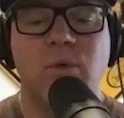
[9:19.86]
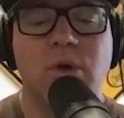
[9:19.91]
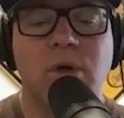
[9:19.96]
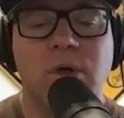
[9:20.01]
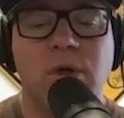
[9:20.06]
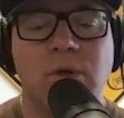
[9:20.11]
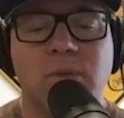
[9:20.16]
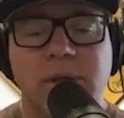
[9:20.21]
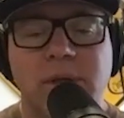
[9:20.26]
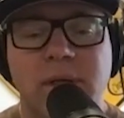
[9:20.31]

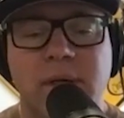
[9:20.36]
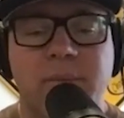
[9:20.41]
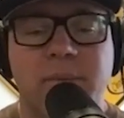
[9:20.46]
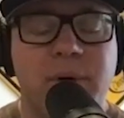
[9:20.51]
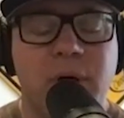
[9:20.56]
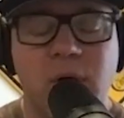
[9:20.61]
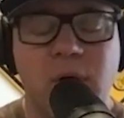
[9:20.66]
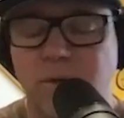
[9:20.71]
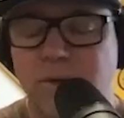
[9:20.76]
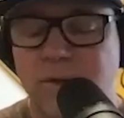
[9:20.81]
world, we did a
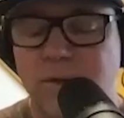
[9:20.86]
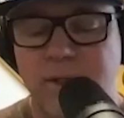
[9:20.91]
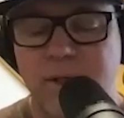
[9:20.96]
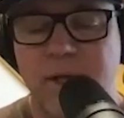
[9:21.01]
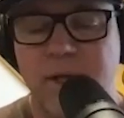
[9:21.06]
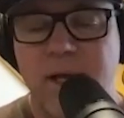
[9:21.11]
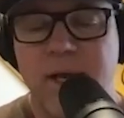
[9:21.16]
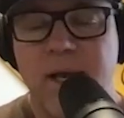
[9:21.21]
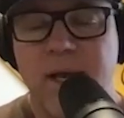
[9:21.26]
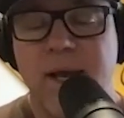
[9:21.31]
post and
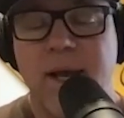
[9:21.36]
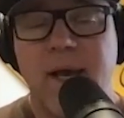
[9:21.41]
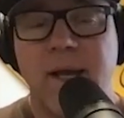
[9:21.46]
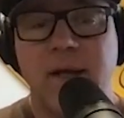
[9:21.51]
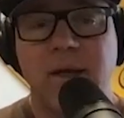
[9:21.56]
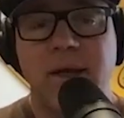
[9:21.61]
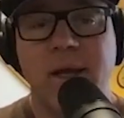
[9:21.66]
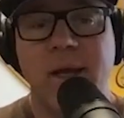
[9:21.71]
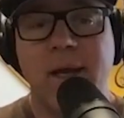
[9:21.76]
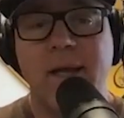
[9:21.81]

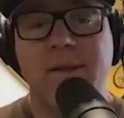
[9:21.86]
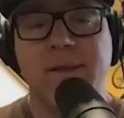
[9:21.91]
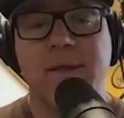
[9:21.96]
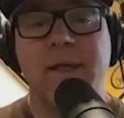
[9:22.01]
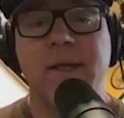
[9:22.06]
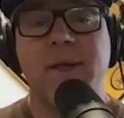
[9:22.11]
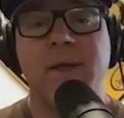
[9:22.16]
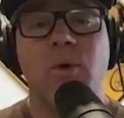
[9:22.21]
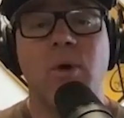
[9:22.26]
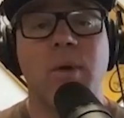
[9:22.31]
I
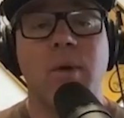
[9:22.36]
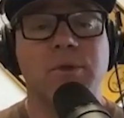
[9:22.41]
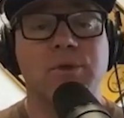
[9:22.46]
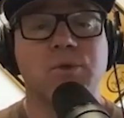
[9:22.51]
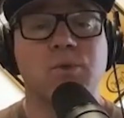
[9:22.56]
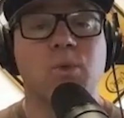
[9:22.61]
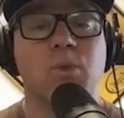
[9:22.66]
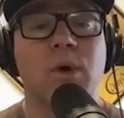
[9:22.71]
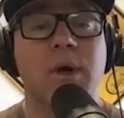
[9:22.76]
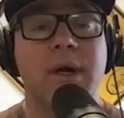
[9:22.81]
think you're
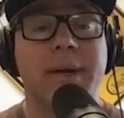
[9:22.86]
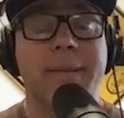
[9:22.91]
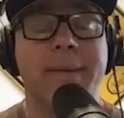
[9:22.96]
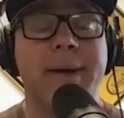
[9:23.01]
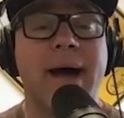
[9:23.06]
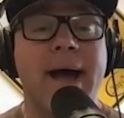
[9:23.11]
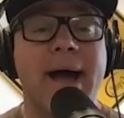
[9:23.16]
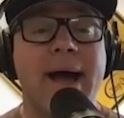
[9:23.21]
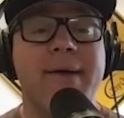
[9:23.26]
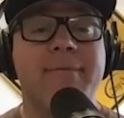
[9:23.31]
almost worried
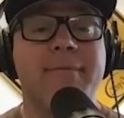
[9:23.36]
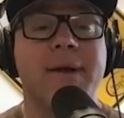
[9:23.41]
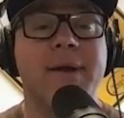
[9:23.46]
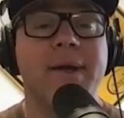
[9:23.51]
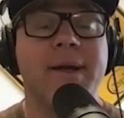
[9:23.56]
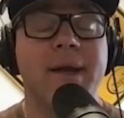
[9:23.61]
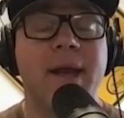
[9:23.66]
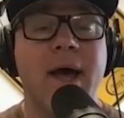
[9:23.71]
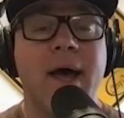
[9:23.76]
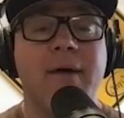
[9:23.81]
about having
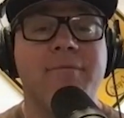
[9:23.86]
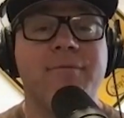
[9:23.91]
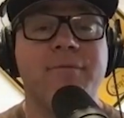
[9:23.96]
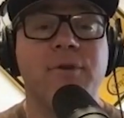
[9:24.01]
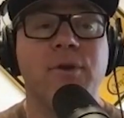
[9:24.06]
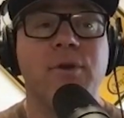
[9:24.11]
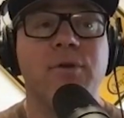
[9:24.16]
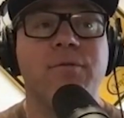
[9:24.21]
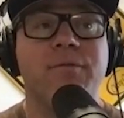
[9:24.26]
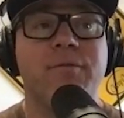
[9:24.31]
enough.
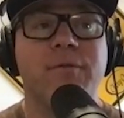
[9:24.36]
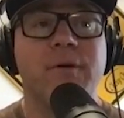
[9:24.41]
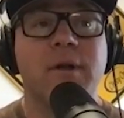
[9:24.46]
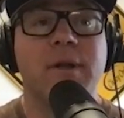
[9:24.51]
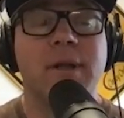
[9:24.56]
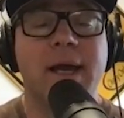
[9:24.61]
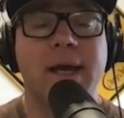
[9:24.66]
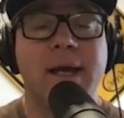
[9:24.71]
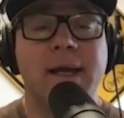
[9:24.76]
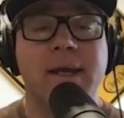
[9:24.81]
Do you feel
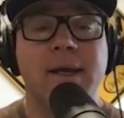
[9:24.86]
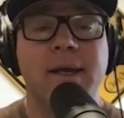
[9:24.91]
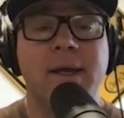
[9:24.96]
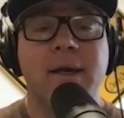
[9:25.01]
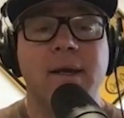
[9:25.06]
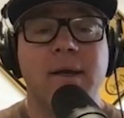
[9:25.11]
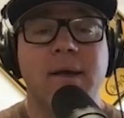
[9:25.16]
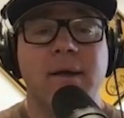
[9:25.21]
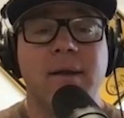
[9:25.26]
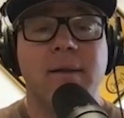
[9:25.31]
like
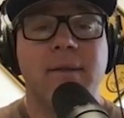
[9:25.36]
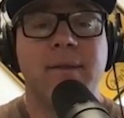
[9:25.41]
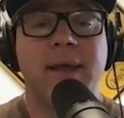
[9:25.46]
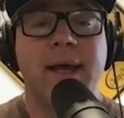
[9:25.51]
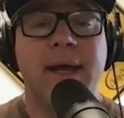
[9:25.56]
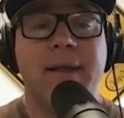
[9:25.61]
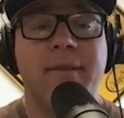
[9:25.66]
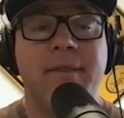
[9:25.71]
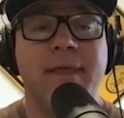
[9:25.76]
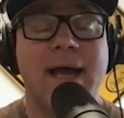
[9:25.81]

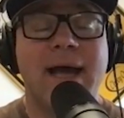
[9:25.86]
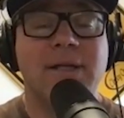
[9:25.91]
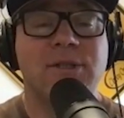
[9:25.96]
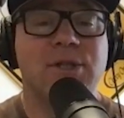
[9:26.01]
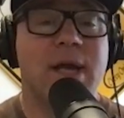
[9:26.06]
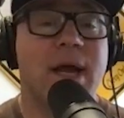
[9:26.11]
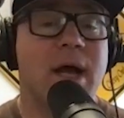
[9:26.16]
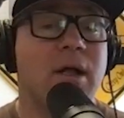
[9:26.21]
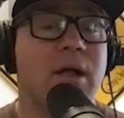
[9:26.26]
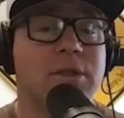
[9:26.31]
that
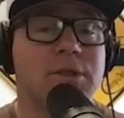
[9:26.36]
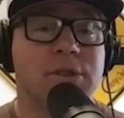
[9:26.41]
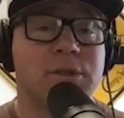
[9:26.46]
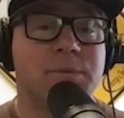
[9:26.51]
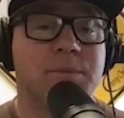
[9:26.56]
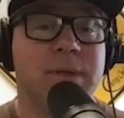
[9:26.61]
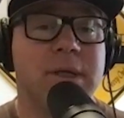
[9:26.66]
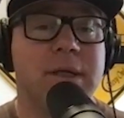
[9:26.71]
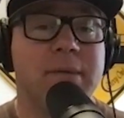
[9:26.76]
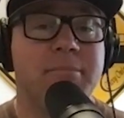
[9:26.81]
challenge is
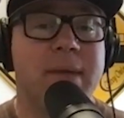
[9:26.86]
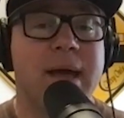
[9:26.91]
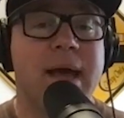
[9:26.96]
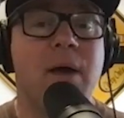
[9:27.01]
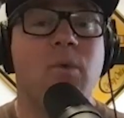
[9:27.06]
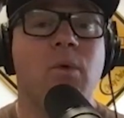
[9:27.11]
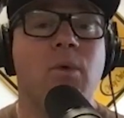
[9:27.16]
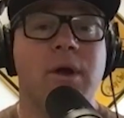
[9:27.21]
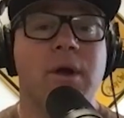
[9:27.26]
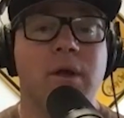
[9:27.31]
being
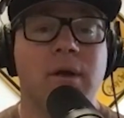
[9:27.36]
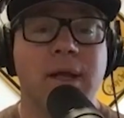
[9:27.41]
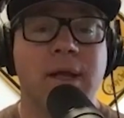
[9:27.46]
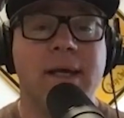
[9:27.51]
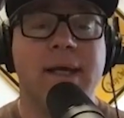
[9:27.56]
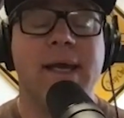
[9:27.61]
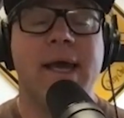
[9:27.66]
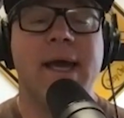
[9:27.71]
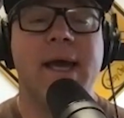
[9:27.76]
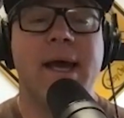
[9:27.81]
met where you're
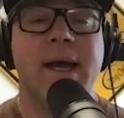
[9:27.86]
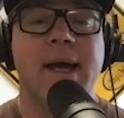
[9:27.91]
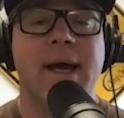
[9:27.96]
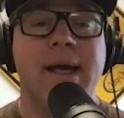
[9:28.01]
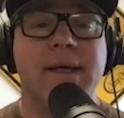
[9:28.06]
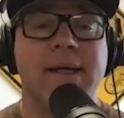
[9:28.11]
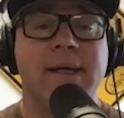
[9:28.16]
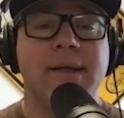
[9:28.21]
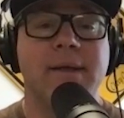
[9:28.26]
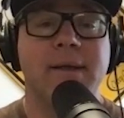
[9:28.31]
like, hey,
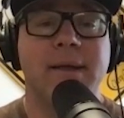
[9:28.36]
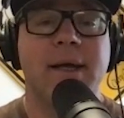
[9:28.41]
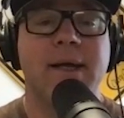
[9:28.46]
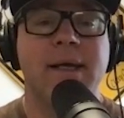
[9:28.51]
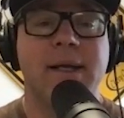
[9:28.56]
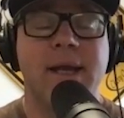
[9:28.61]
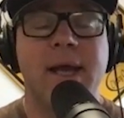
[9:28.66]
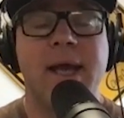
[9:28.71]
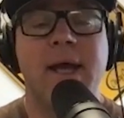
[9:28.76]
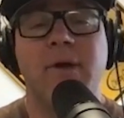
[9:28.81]
I
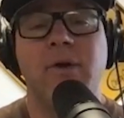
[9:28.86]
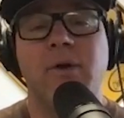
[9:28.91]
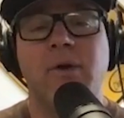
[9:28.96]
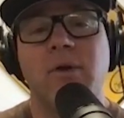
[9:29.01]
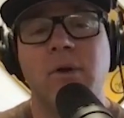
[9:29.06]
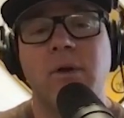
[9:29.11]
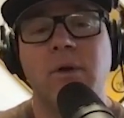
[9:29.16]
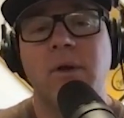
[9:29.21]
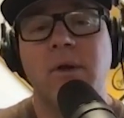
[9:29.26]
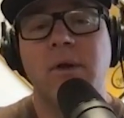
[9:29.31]
can
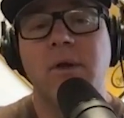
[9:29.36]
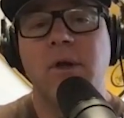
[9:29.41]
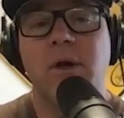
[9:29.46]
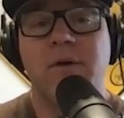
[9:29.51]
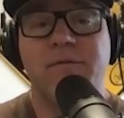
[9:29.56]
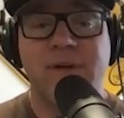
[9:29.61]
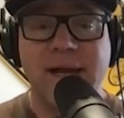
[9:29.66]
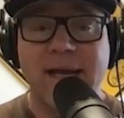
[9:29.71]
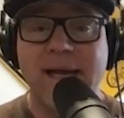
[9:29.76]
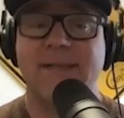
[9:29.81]
handle,
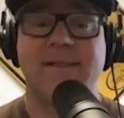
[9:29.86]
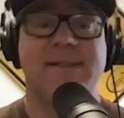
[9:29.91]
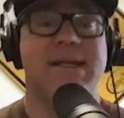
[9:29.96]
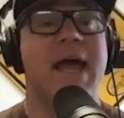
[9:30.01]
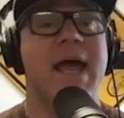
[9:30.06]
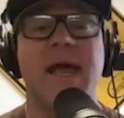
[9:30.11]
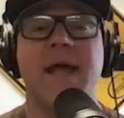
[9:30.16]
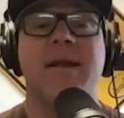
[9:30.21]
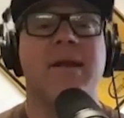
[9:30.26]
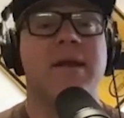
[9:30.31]
if I got
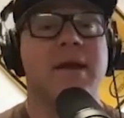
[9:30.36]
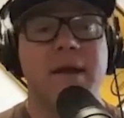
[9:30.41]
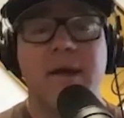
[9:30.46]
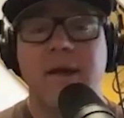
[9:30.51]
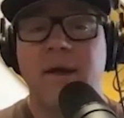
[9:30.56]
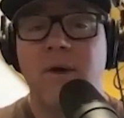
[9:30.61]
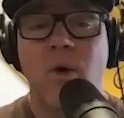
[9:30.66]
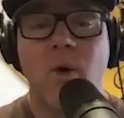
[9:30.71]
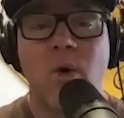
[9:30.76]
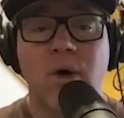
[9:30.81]
10
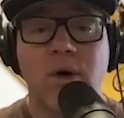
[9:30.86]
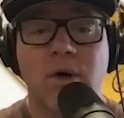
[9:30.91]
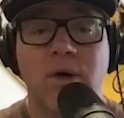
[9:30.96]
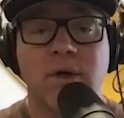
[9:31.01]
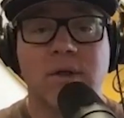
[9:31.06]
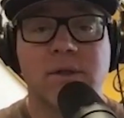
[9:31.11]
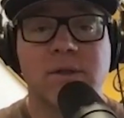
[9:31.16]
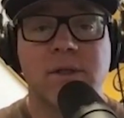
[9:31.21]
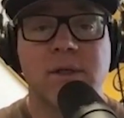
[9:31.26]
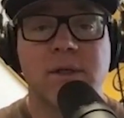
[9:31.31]

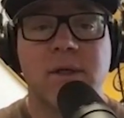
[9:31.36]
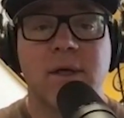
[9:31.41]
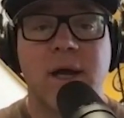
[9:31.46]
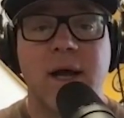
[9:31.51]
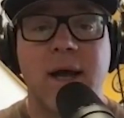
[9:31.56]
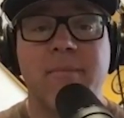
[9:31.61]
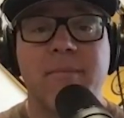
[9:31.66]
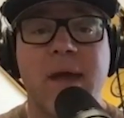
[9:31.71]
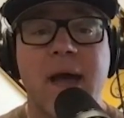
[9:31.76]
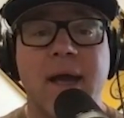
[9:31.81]
orders,
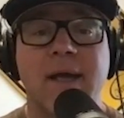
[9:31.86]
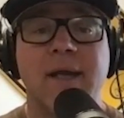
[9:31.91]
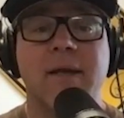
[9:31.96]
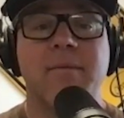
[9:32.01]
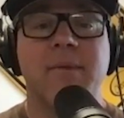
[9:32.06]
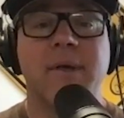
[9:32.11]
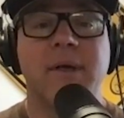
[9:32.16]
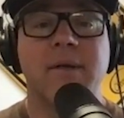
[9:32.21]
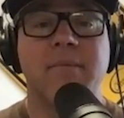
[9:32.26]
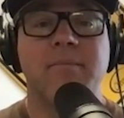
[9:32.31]
I'm not going to
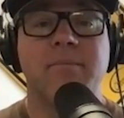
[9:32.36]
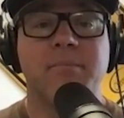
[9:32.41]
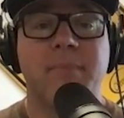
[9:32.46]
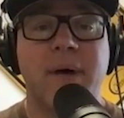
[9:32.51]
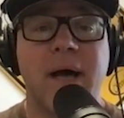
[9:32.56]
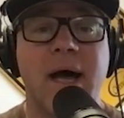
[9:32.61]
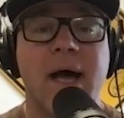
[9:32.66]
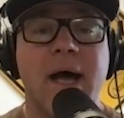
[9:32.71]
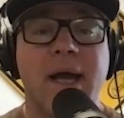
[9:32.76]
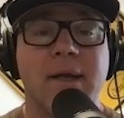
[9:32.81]
be
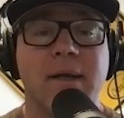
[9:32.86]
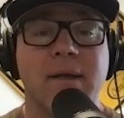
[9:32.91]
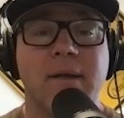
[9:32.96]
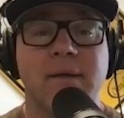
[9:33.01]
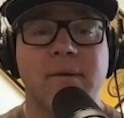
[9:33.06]
behind.